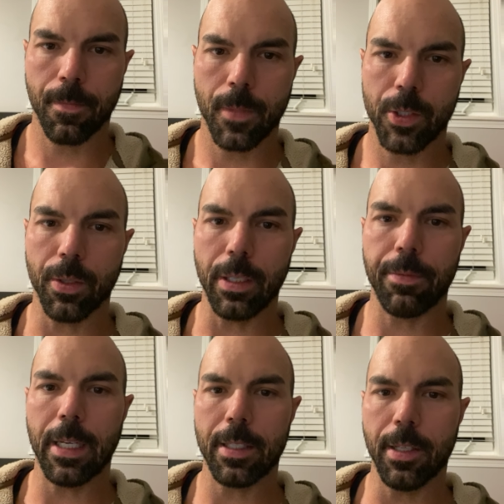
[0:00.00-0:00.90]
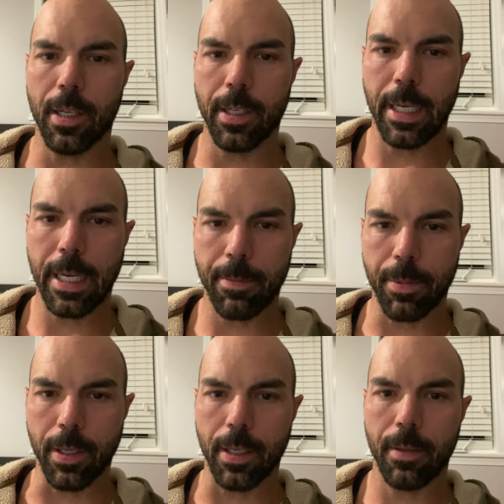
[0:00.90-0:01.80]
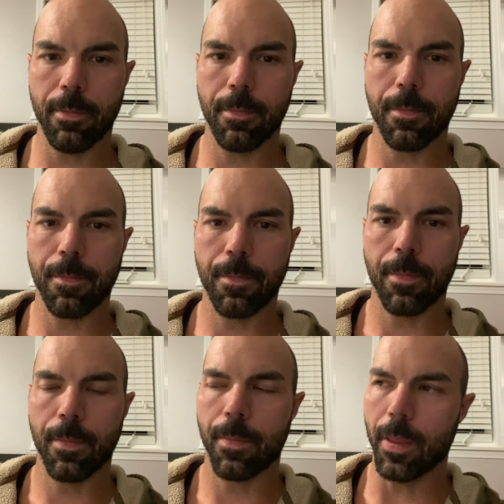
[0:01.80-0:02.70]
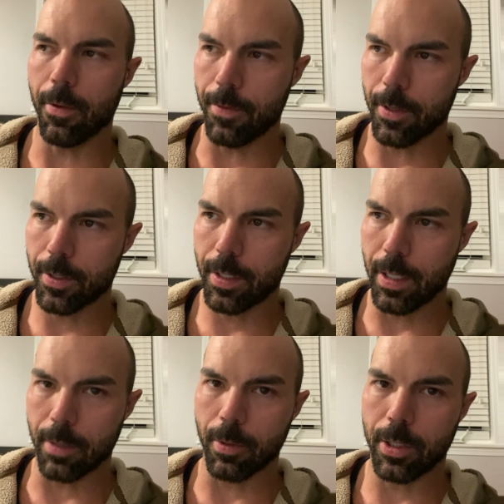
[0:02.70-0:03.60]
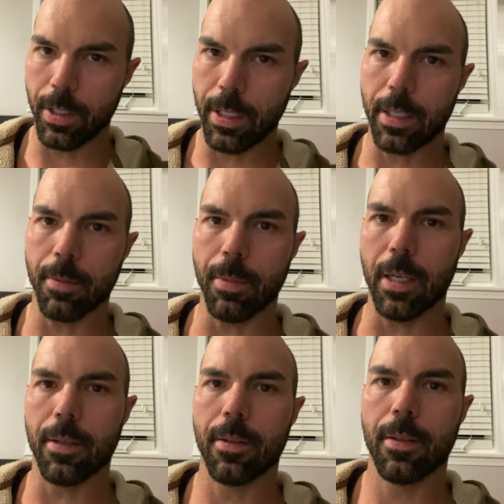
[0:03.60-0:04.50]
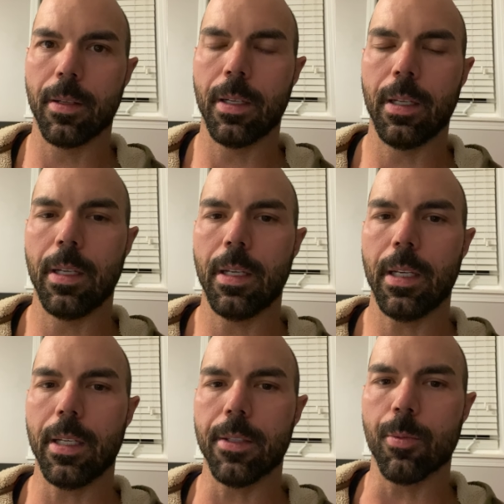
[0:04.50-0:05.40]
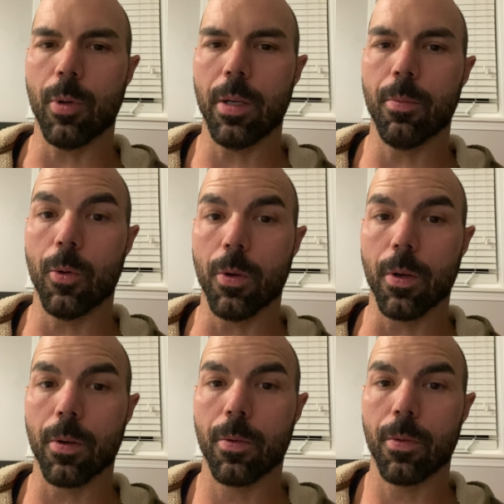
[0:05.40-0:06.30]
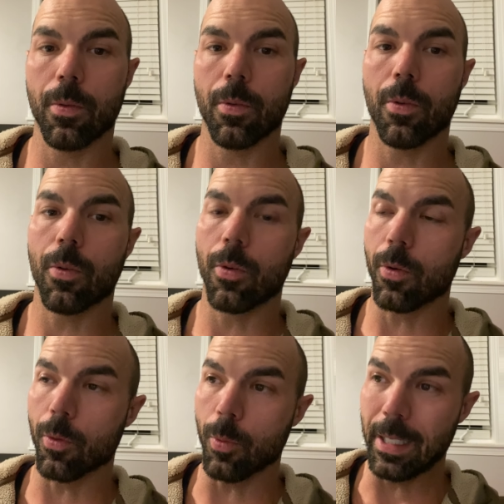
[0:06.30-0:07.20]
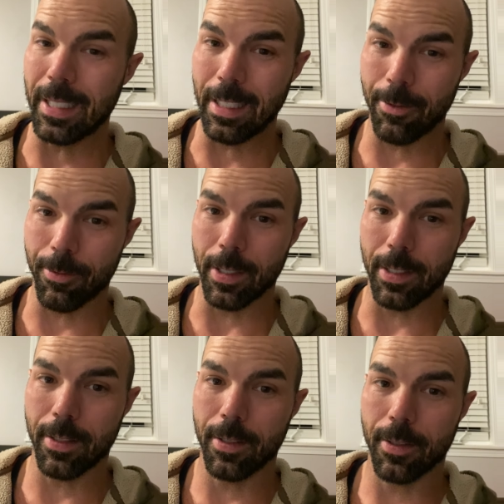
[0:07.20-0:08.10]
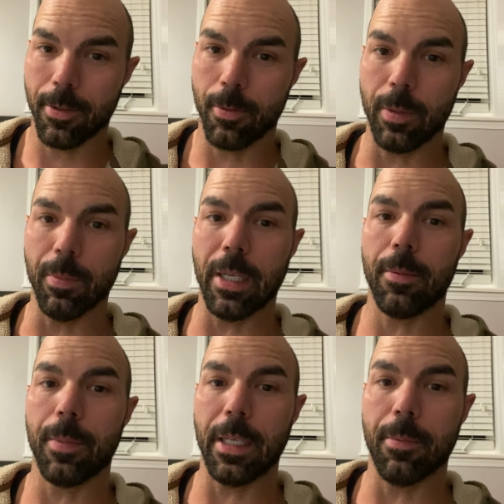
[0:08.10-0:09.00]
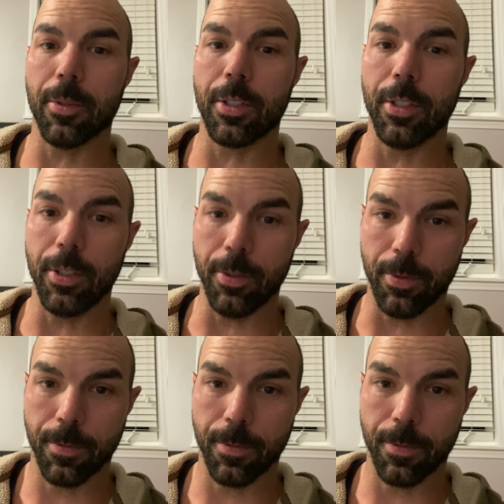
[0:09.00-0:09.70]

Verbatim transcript: So if that's not happening, the first thing we should think about is what more or what different we might be able to do.